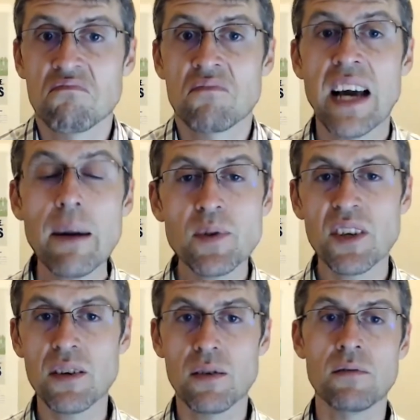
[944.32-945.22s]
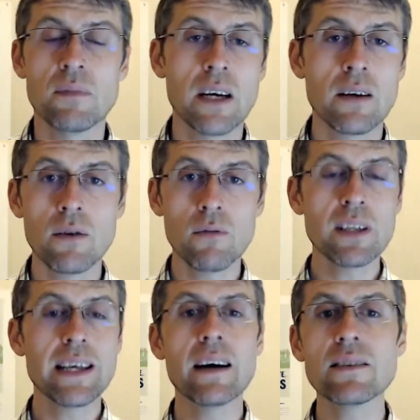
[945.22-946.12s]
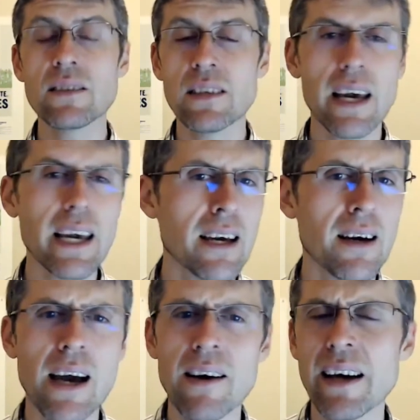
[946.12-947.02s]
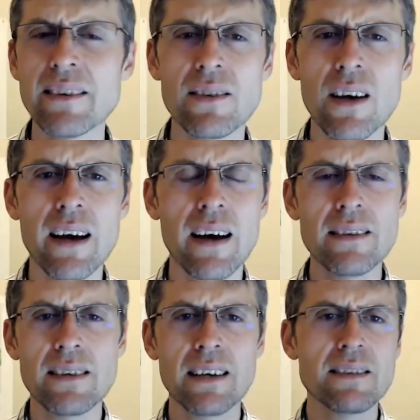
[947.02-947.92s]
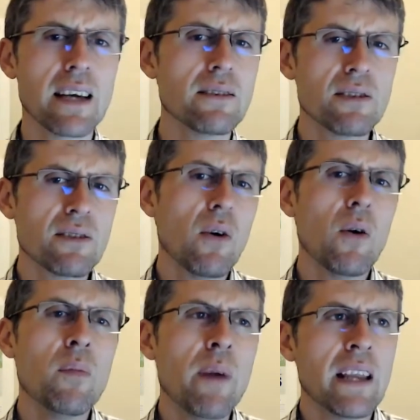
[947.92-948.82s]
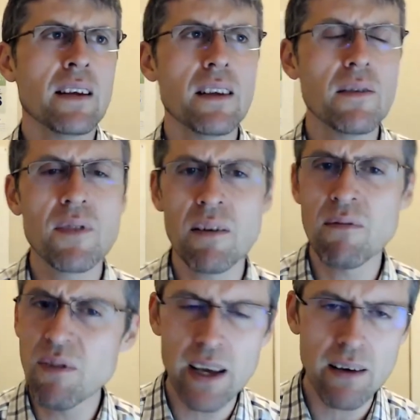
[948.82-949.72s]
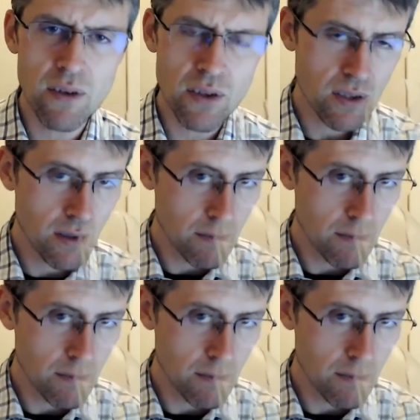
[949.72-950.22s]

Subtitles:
capsicum. I don't know what else say. I said so many different flavors